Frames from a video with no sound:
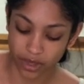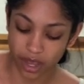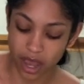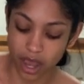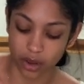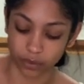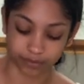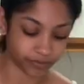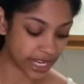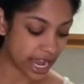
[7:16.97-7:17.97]
Oh,
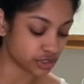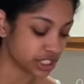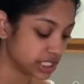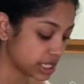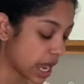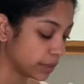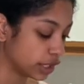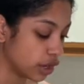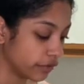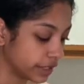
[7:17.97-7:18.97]
now she's toppling
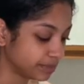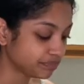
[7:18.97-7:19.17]
over.